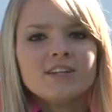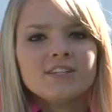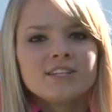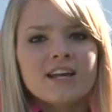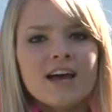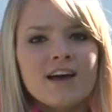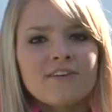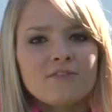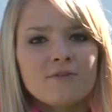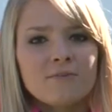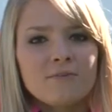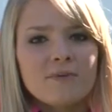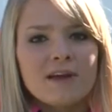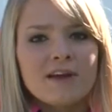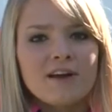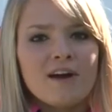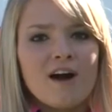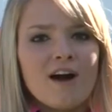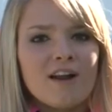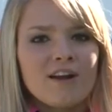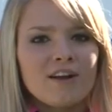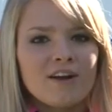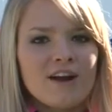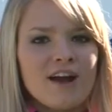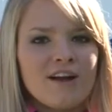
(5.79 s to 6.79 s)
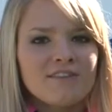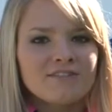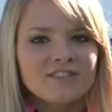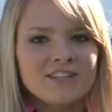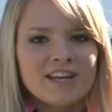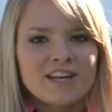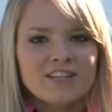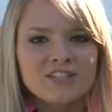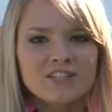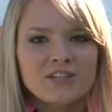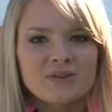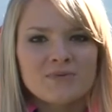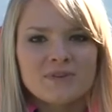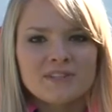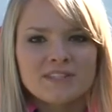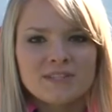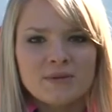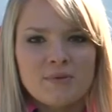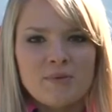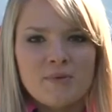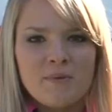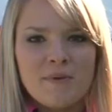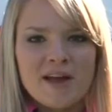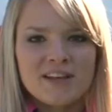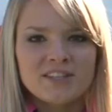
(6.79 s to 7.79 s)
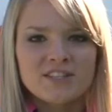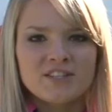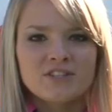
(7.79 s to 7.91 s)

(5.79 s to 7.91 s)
to have a big autograph session with some of my